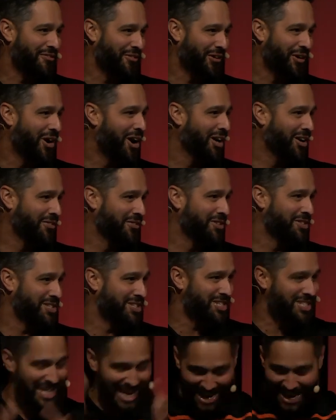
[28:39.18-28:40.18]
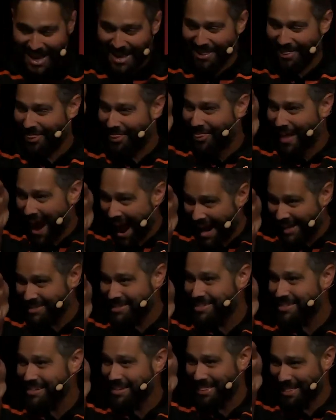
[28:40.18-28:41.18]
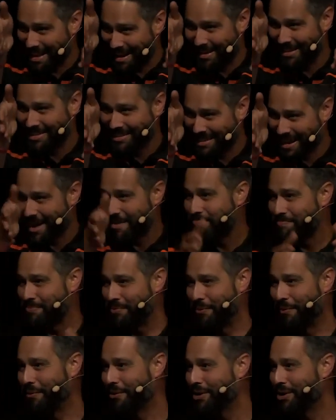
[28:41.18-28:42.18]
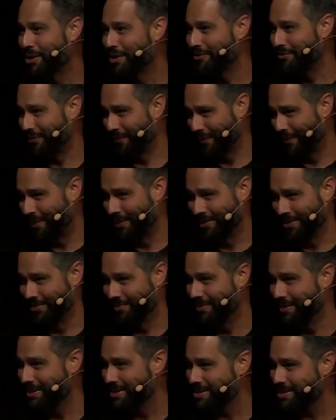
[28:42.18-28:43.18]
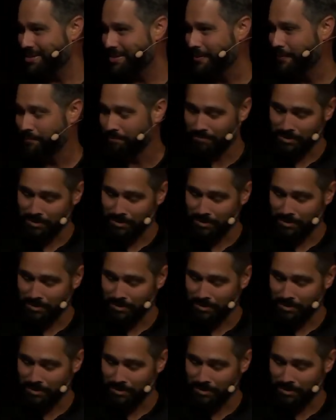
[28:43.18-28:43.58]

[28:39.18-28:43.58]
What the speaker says: for all of us to say, that's the example for all of us.